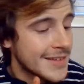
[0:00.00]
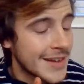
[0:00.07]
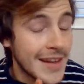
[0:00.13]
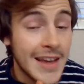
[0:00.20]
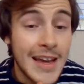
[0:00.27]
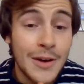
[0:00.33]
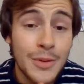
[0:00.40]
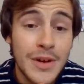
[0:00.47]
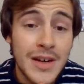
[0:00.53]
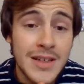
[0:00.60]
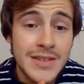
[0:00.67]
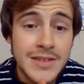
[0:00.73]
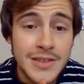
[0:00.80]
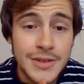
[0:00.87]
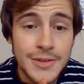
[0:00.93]
Today, I
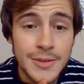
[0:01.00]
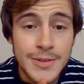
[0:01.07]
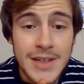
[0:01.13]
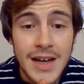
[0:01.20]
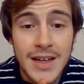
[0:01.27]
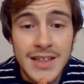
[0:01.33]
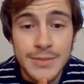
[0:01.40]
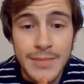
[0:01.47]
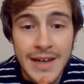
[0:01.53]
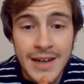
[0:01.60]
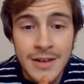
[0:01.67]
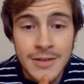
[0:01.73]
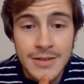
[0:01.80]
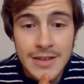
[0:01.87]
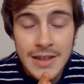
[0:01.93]
want to talk
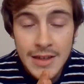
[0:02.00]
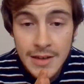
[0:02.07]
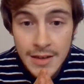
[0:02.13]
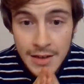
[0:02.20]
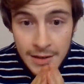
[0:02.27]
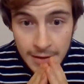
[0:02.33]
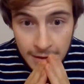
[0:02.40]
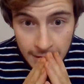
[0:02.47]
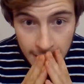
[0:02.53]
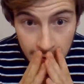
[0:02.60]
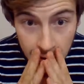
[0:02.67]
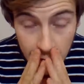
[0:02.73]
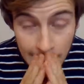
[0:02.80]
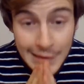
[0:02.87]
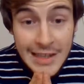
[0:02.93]
about
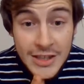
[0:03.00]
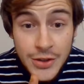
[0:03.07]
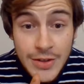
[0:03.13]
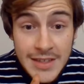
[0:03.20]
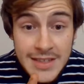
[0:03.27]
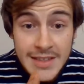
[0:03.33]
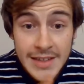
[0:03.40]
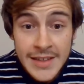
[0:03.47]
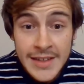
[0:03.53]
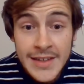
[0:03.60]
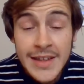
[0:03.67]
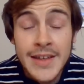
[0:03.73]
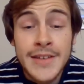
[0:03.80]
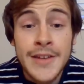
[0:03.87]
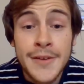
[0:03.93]
electricity
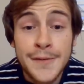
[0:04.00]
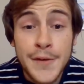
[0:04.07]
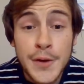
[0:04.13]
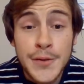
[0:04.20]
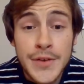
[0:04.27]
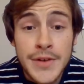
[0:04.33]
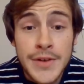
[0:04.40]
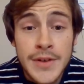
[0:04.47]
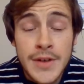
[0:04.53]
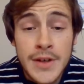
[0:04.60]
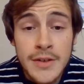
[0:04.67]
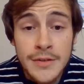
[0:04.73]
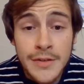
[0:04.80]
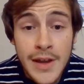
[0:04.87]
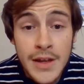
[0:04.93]
and the future
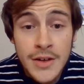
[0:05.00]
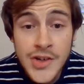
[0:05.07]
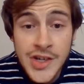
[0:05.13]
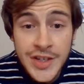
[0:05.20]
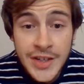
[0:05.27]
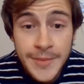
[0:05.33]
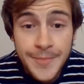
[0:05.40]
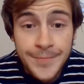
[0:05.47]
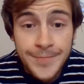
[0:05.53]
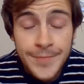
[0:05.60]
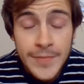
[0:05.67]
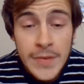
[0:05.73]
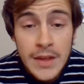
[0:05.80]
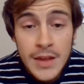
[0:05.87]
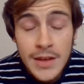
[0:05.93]
of energy.
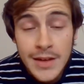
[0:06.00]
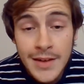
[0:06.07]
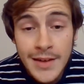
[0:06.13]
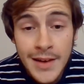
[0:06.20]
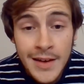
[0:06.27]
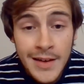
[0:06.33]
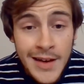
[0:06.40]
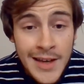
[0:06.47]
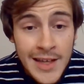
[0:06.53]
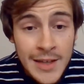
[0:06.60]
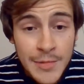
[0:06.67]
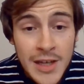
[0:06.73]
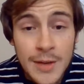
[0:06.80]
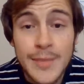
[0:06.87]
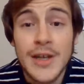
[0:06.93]
Now, I
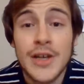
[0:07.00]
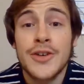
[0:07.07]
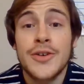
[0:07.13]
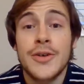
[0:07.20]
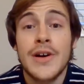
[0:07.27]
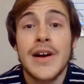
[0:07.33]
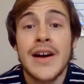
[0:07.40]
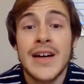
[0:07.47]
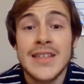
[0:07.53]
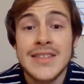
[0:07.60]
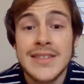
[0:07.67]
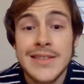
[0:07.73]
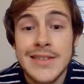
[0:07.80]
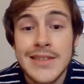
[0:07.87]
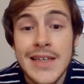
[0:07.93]
am coming
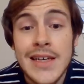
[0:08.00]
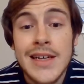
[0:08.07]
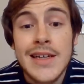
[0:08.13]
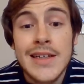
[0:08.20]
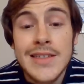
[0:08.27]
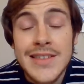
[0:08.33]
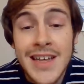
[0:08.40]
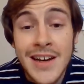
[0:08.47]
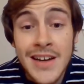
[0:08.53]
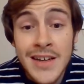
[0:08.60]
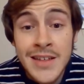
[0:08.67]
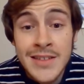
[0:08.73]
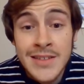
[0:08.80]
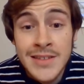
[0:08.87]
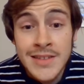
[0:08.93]
across
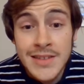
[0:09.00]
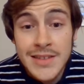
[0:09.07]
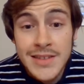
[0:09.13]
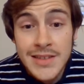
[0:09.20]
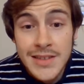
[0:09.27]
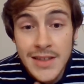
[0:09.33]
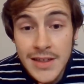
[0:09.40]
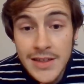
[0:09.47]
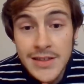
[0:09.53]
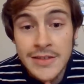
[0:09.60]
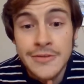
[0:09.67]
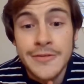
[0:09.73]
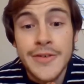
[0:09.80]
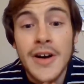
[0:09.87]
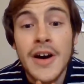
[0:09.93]
tons
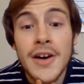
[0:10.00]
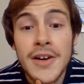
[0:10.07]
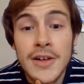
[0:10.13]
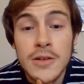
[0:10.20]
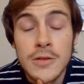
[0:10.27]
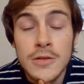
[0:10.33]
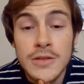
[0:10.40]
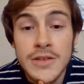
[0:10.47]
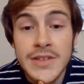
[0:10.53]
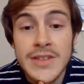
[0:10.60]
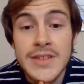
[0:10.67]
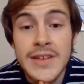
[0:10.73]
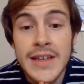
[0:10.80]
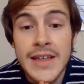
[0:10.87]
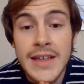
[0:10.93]
of
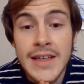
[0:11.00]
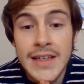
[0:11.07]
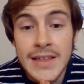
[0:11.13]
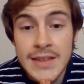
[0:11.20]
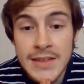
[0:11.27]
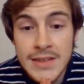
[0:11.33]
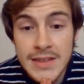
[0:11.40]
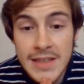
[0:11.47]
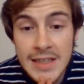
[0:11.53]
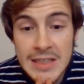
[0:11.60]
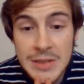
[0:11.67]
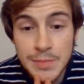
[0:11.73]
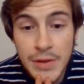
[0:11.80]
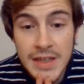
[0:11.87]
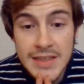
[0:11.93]
articles that is
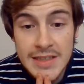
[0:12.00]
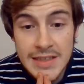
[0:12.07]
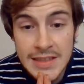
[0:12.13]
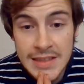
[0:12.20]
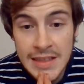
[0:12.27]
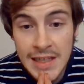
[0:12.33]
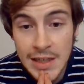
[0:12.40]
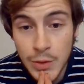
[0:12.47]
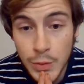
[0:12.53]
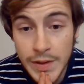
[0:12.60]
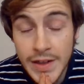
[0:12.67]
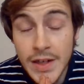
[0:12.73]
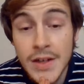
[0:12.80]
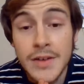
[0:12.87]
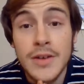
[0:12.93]
expressing how
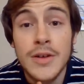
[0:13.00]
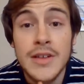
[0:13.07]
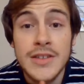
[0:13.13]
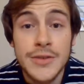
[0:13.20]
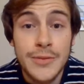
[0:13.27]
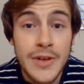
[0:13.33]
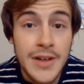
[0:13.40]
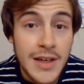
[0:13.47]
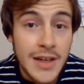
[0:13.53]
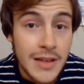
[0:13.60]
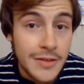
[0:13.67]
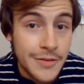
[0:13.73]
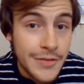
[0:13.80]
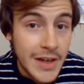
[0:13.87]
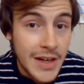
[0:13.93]
we are going to run
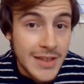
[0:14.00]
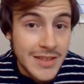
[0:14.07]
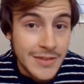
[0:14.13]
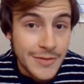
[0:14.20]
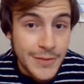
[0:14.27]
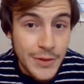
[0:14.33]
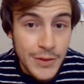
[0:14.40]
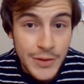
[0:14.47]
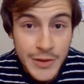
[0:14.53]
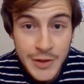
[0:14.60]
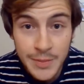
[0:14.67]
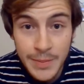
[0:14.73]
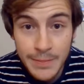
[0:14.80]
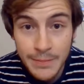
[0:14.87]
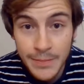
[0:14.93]
out of fossil fuels
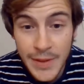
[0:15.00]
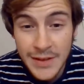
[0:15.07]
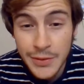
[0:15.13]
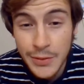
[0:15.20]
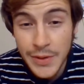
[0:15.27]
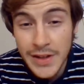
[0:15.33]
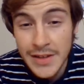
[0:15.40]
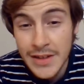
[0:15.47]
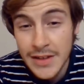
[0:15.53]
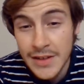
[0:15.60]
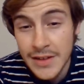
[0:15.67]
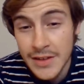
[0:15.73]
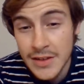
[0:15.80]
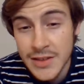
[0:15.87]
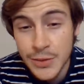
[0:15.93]
between the
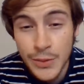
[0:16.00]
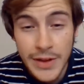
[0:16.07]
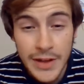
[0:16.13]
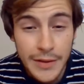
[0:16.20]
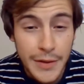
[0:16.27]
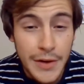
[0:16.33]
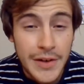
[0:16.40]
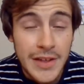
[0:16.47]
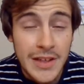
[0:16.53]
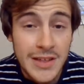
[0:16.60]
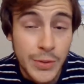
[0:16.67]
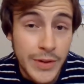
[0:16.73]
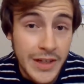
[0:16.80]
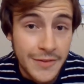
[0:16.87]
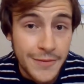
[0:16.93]
years 2030 and
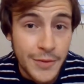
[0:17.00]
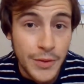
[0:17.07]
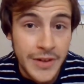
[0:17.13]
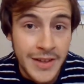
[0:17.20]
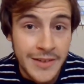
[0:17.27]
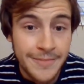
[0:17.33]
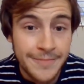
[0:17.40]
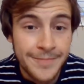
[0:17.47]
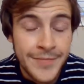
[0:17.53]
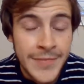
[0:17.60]
2040.